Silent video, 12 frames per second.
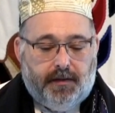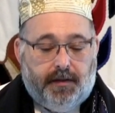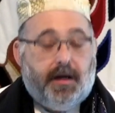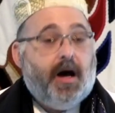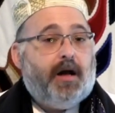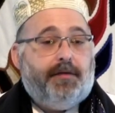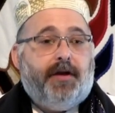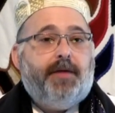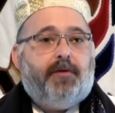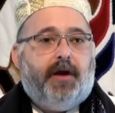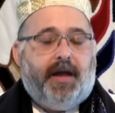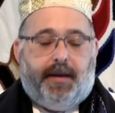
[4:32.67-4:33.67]
The God of
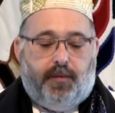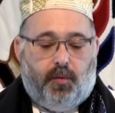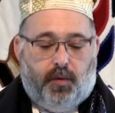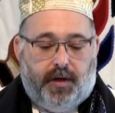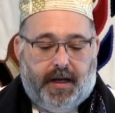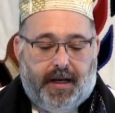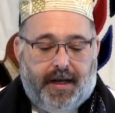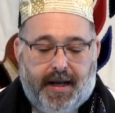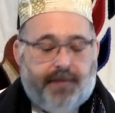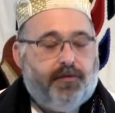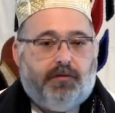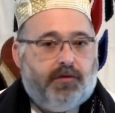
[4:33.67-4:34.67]
Abraham would
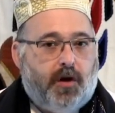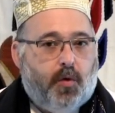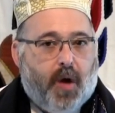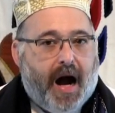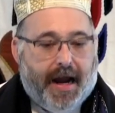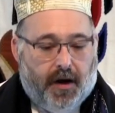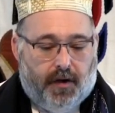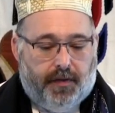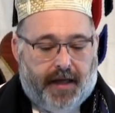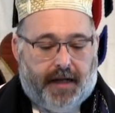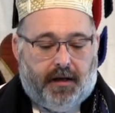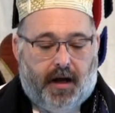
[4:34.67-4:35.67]
never require
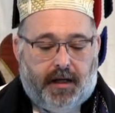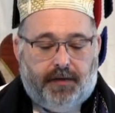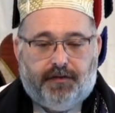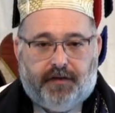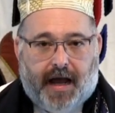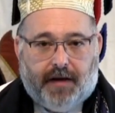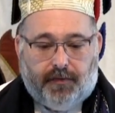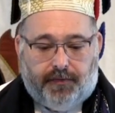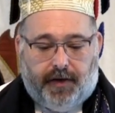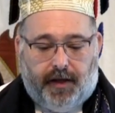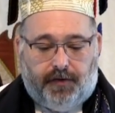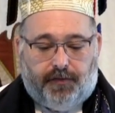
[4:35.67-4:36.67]
that kind of
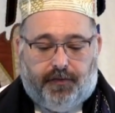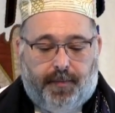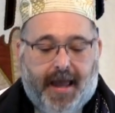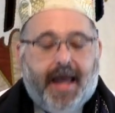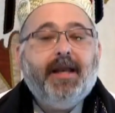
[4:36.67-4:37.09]
sacrifice from